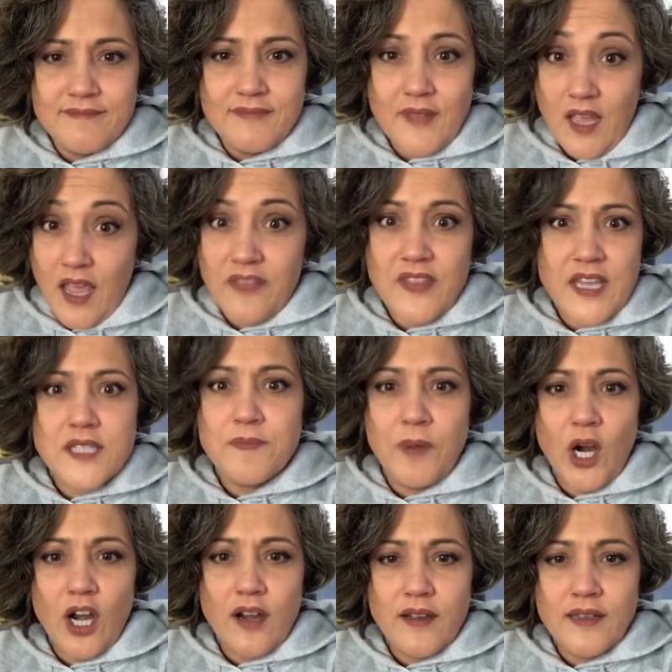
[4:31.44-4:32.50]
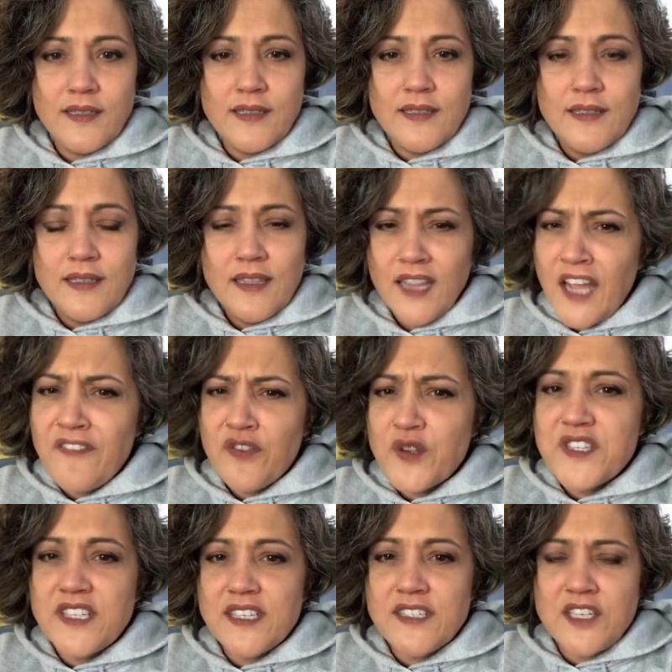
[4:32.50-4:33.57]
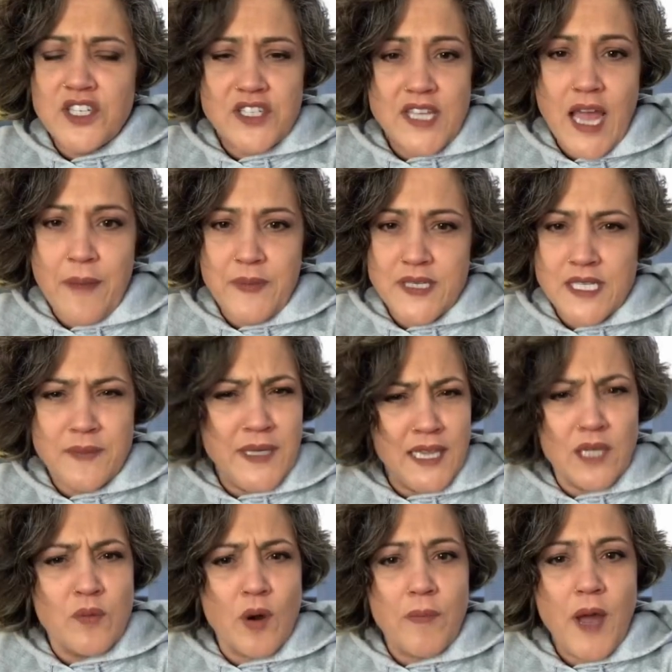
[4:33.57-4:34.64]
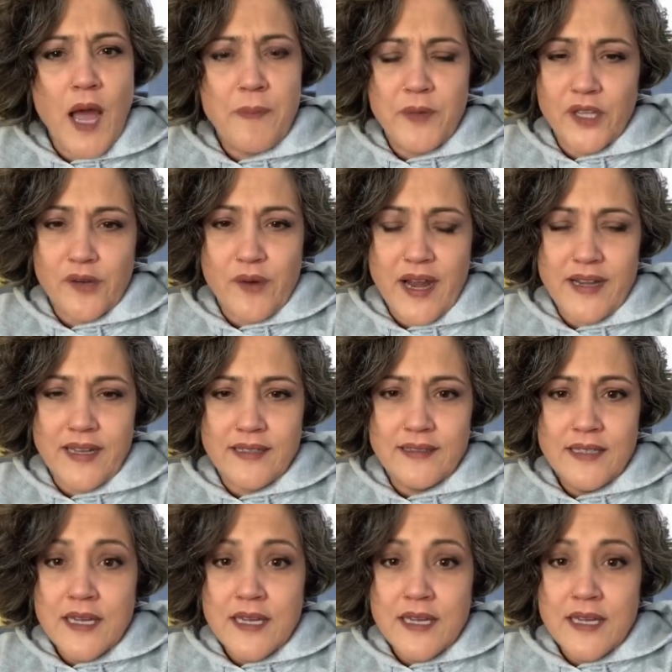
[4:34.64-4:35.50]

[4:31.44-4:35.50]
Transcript: and that's Bark. Life 360 just happens to be a little more popular right now.